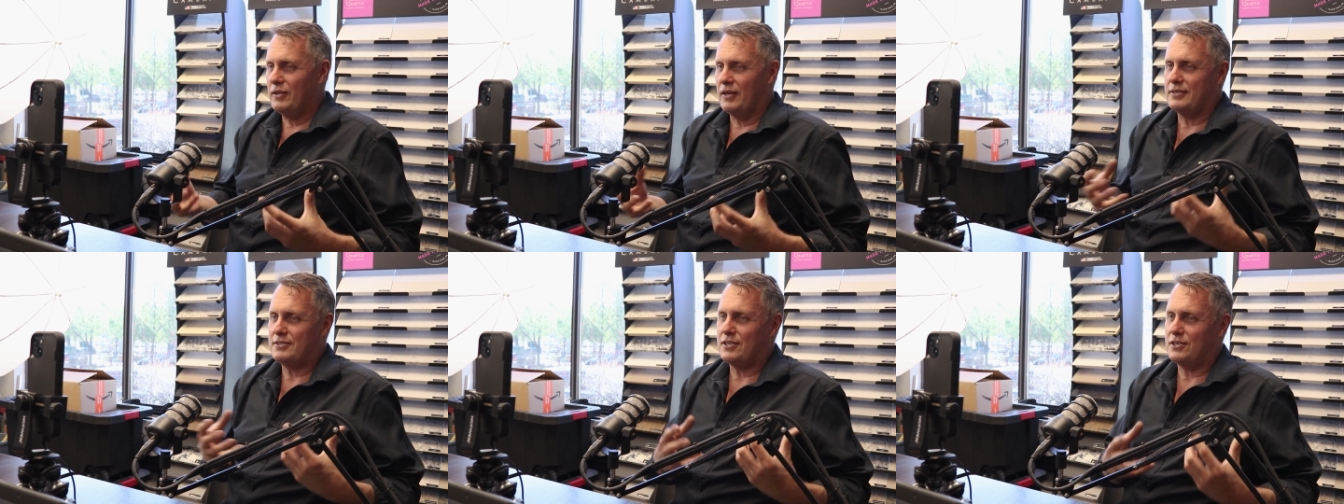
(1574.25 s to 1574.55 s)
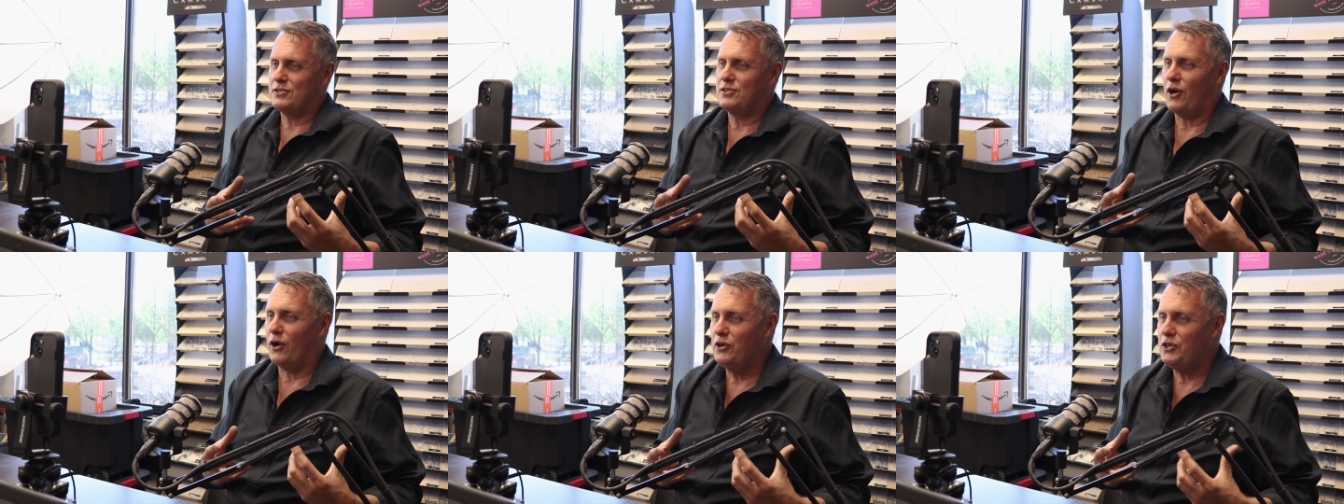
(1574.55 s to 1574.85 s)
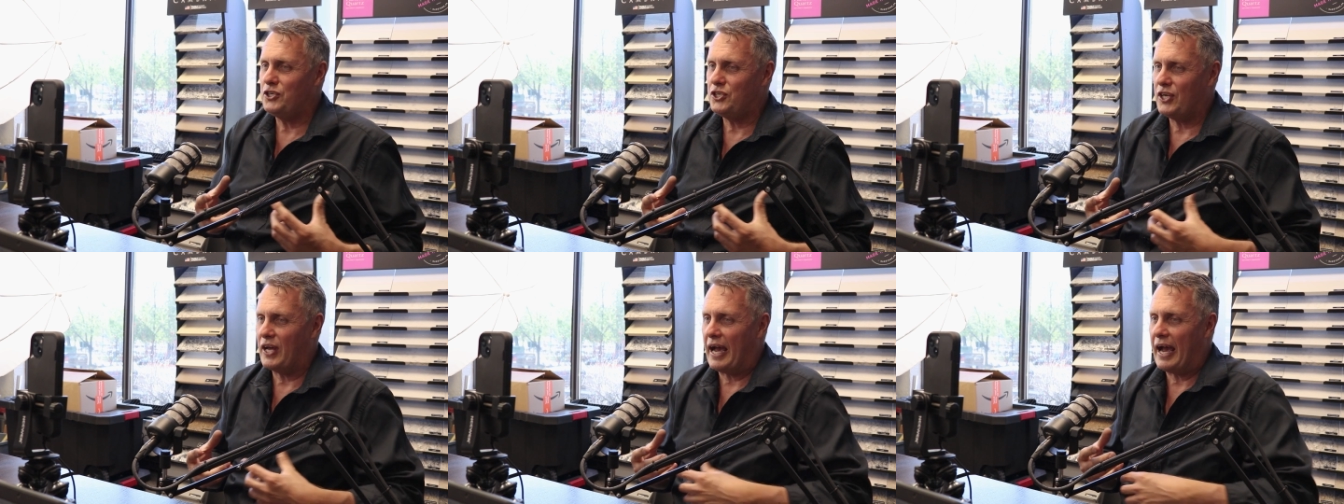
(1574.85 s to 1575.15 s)
that's
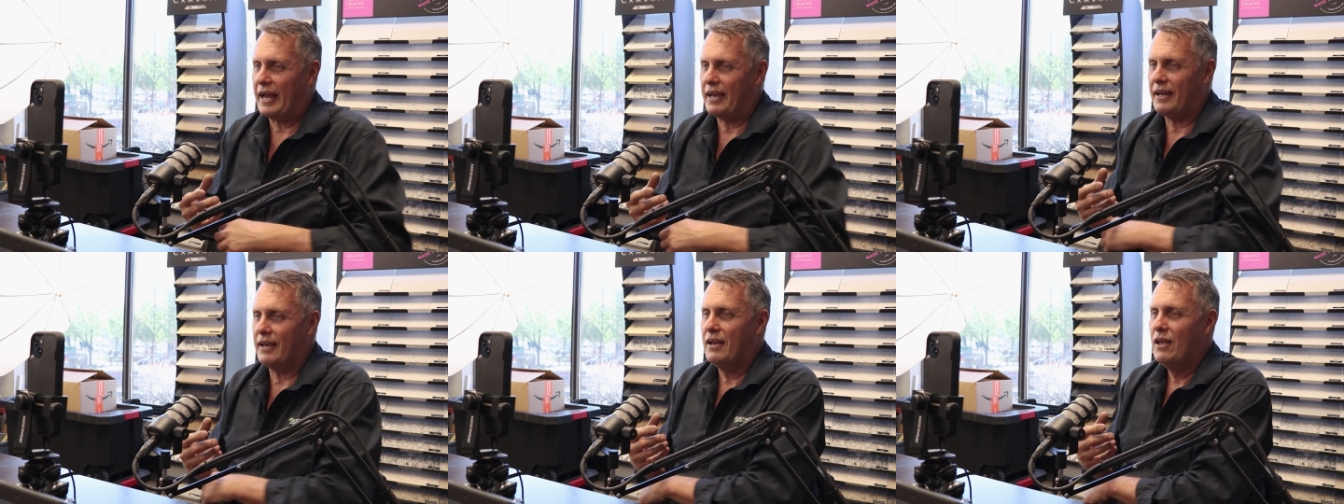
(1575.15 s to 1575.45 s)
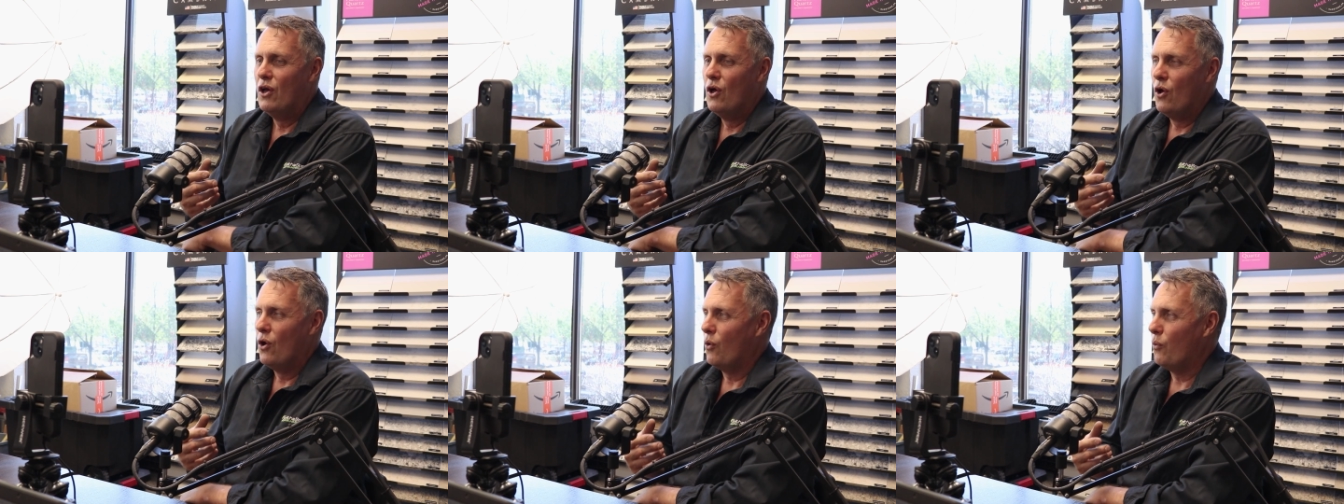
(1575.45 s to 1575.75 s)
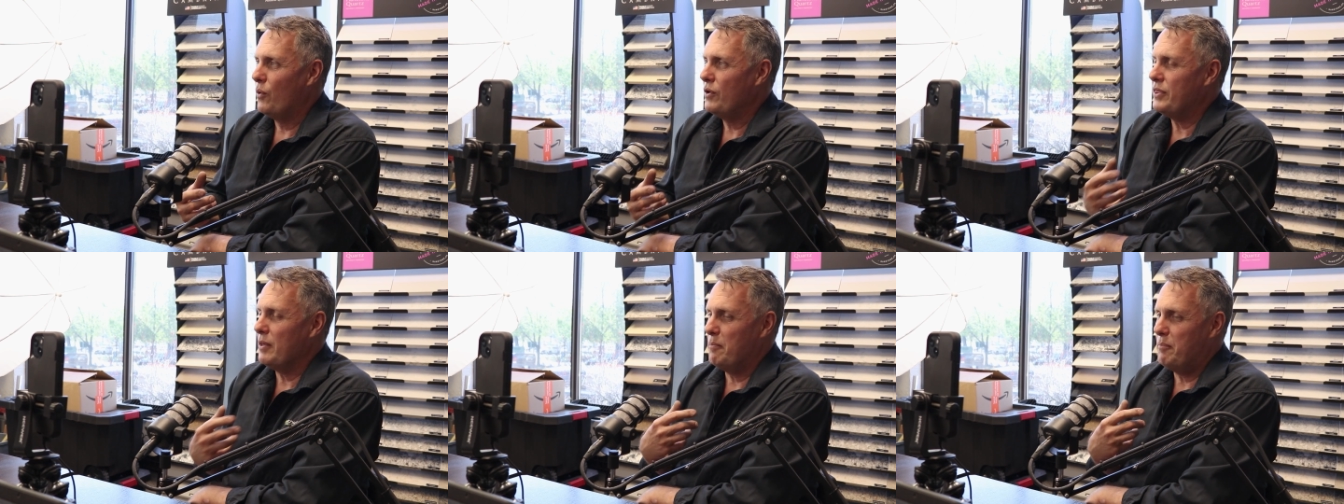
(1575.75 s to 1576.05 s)
associated
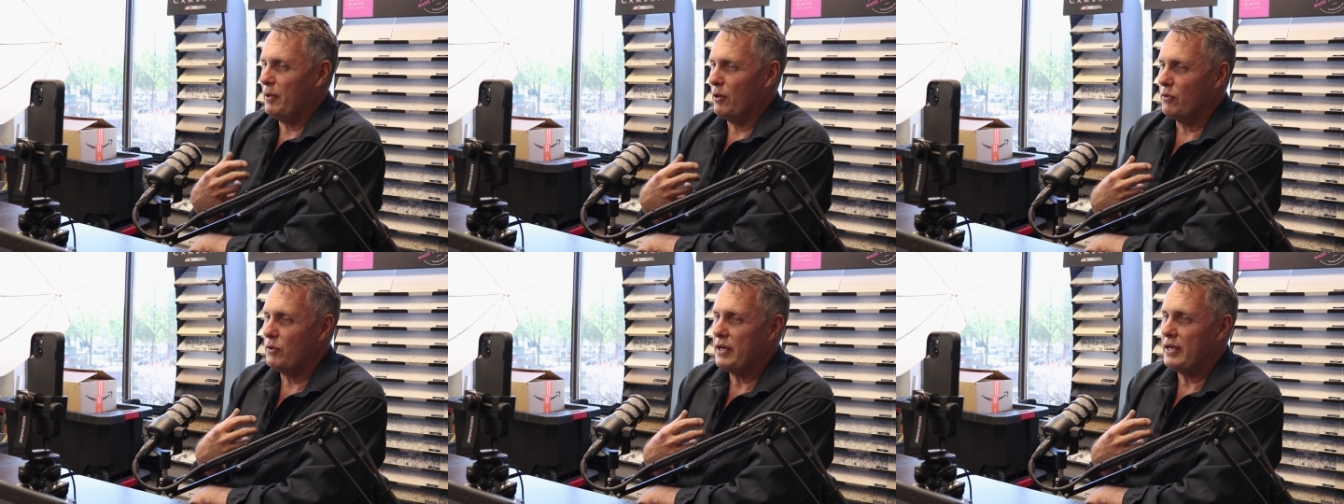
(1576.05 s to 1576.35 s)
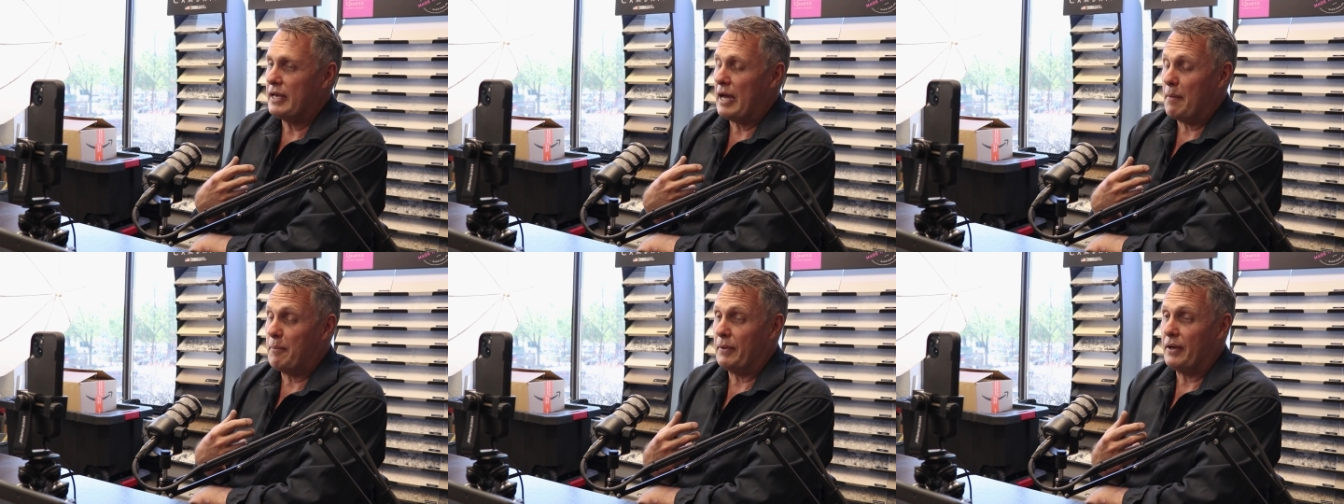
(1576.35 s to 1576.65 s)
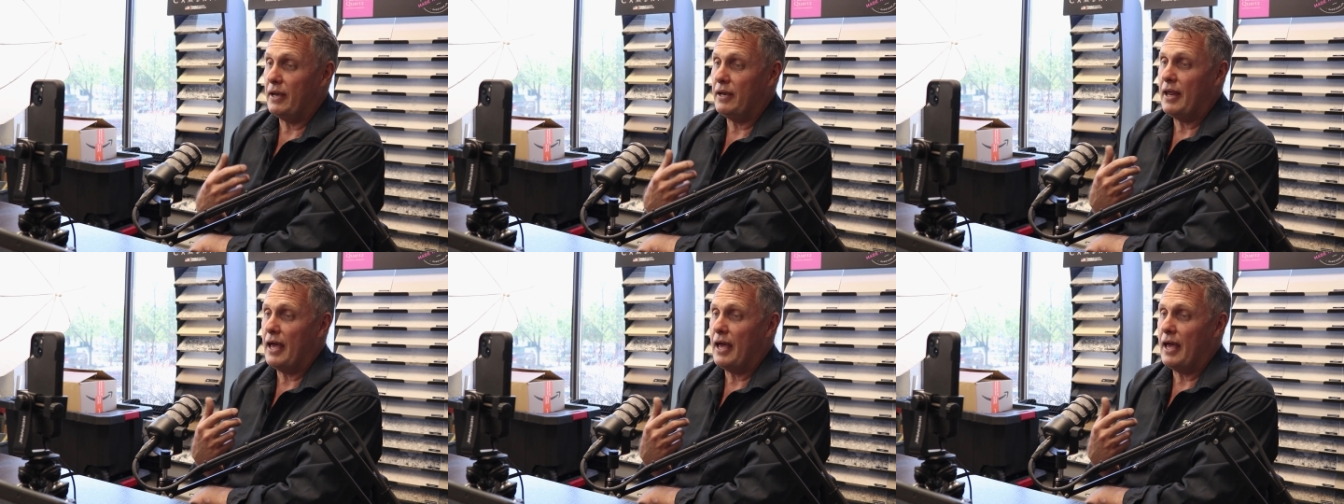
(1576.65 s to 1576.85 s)
with a building company.